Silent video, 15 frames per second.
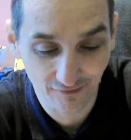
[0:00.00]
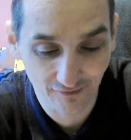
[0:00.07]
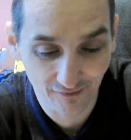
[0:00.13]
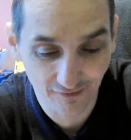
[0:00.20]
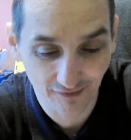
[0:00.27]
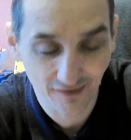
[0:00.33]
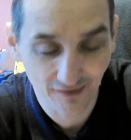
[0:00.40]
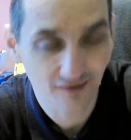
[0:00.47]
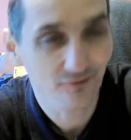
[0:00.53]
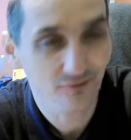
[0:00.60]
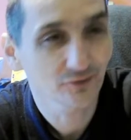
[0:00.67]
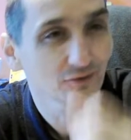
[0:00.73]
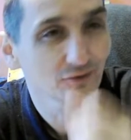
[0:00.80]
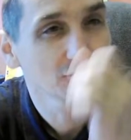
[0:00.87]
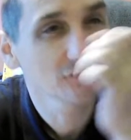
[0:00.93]
how
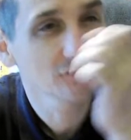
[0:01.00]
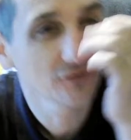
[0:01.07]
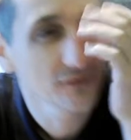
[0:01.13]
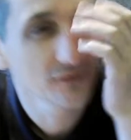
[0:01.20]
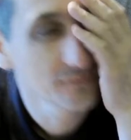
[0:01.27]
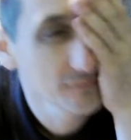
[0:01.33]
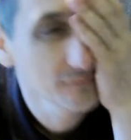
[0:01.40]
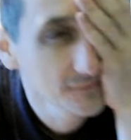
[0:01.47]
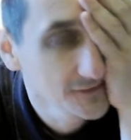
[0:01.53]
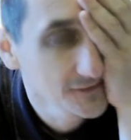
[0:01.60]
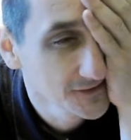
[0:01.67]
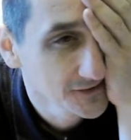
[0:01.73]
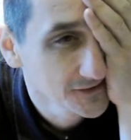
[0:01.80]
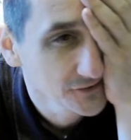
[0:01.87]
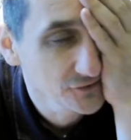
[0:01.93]
you call them
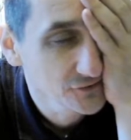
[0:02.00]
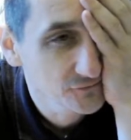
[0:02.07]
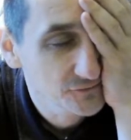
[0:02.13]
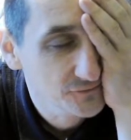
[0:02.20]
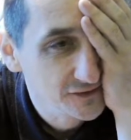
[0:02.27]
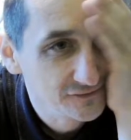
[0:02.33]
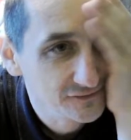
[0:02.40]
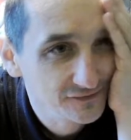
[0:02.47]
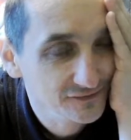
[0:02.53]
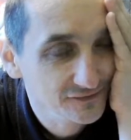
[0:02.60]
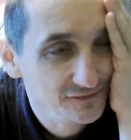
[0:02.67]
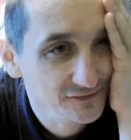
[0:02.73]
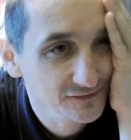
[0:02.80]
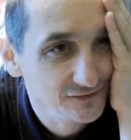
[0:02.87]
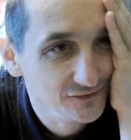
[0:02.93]
you
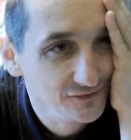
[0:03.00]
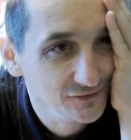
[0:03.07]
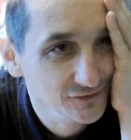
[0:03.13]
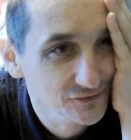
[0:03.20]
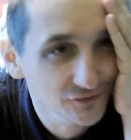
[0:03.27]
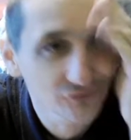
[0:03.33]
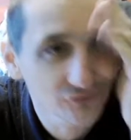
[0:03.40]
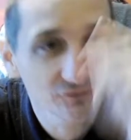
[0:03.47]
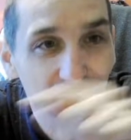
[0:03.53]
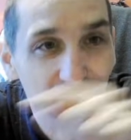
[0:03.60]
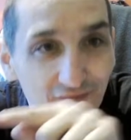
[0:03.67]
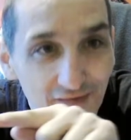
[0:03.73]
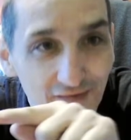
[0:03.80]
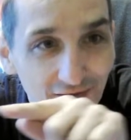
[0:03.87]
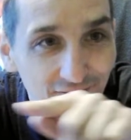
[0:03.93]
fix you
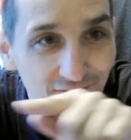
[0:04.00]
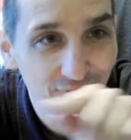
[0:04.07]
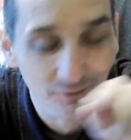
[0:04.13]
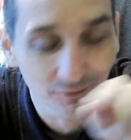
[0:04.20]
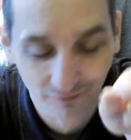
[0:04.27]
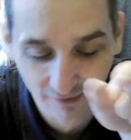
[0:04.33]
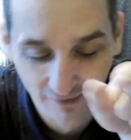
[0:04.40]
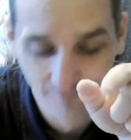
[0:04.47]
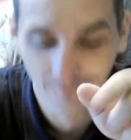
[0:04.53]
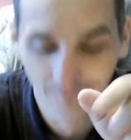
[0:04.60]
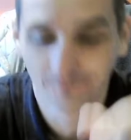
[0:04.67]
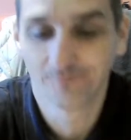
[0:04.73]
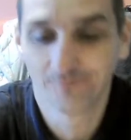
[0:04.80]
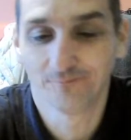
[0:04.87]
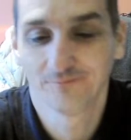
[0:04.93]
fix lines with
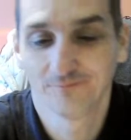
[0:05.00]
them